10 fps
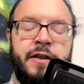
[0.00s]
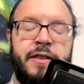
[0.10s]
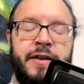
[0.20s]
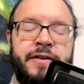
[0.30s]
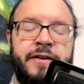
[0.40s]

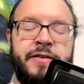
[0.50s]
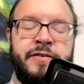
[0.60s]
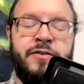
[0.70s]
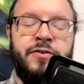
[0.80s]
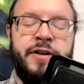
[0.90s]
That takes
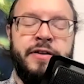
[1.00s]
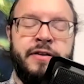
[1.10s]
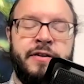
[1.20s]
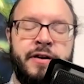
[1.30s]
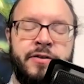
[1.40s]
great
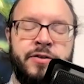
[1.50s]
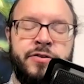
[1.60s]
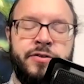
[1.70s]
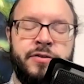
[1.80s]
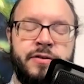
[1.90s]

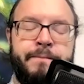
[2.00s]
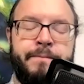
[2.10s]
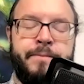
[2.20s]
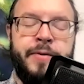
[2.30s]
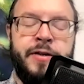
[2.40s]
courage,
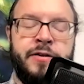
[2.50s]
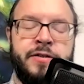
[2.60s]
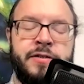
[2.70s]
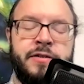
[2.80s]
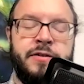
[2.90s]

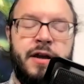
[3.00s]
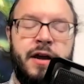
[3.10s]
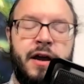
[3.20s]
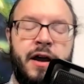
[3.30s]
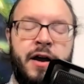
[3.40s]
because
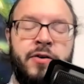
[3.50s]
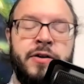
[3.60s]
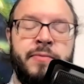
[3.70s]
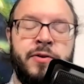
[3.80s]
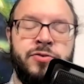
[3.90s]
our
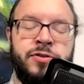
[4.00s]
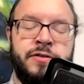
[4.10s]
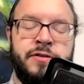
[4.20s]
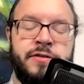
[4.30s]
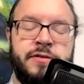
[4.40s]

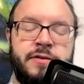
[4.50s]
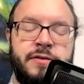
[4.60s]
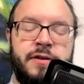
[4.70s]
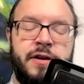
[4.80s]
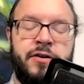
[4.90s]
emotions
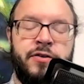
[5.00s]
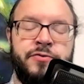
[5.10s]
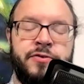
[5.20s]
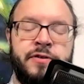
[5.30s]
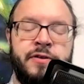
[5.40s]
are
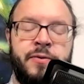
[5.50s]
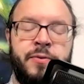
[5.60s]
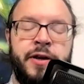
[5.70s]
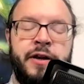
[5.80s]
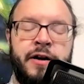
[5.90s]
often
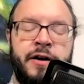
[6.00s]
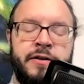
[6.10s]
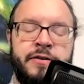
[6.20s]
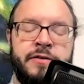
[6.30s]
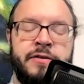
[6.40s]
way
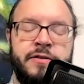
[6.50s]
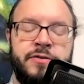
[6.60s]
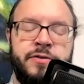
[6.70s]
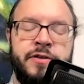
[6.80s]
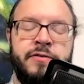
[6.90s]
harder
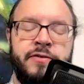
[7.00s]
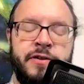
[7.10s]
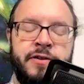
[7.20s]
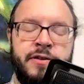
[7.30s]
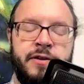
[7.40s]
to deal
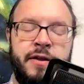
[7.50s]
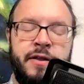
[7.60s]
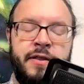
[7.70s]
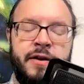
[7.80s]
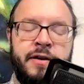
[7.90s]
with
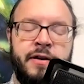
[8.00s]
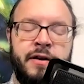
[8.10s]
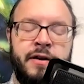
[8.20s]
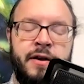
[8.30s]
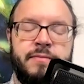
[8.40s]
than
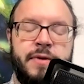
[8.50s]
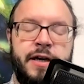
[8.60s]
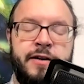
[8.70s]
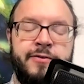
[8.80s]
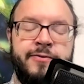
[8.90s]

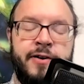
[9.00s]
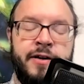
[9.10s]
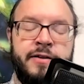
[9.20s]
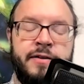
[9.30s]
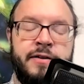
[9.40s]
any
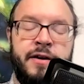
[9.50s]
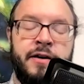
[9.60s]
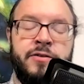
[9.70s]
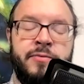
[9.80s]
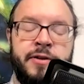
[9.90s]
fight, any
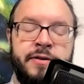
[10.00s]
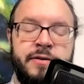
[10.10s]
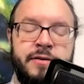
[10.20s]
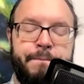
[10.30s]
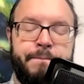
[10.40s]
argument,
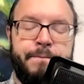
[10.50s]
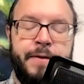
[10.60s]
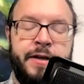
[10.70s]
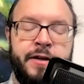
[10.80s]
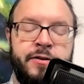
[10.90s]

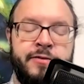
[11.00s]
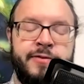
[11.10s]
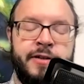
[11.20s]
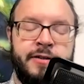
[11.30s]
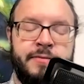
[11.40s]
any
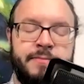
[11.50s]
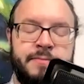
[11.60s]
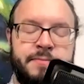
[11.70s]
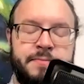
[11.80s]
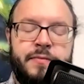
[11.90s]
conflict.
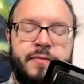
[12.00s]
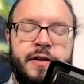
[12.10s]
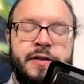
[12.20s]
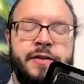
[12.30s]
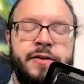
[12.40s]

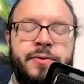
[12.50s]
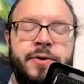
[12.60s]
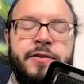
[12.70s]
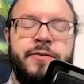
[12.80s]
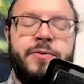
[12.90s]
So
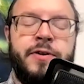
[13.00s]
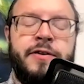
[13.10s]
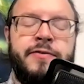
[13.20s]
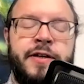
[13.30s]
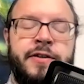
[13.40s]
what would I
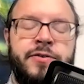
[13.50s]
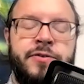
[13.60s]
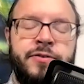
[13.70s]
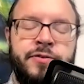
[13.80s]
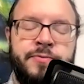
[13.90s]
invite you to
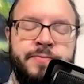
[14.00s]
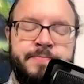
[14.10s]
do?